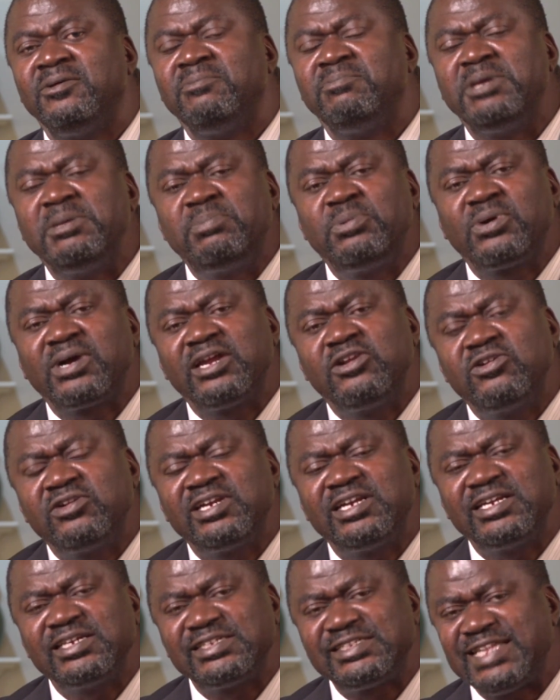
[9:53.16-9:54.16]
people cannot
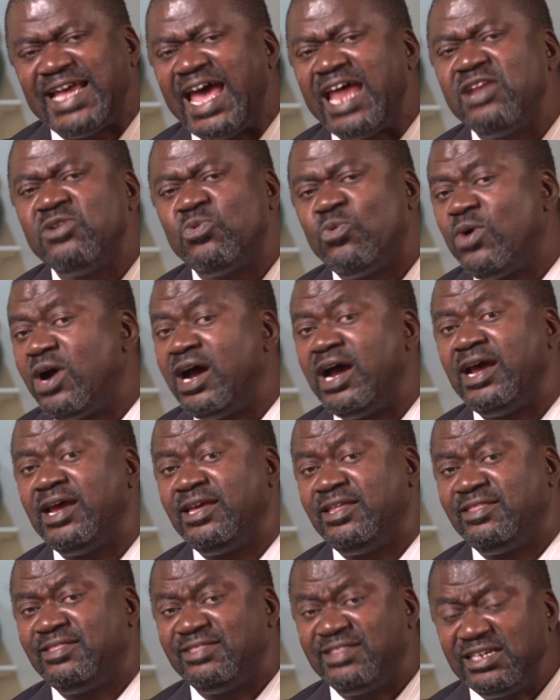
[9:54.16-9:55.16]
understand
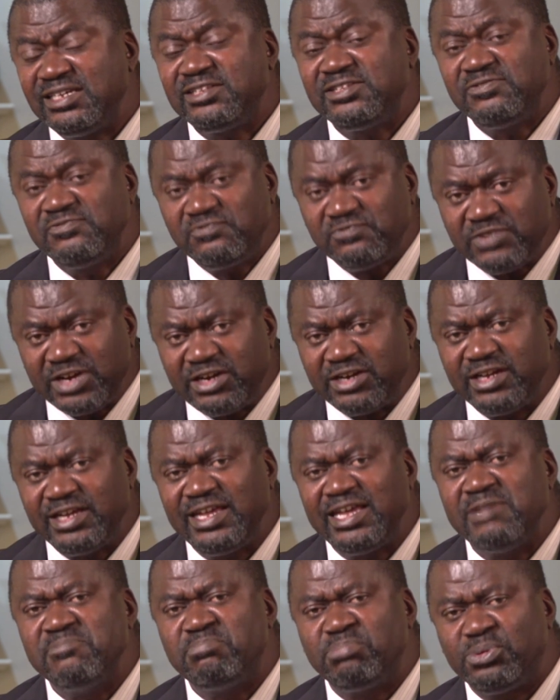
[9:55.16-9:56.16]
why this
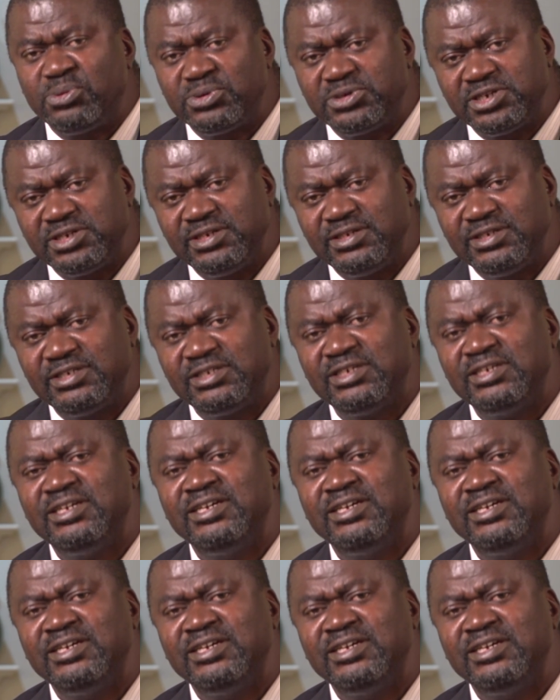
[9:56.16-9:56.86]
very important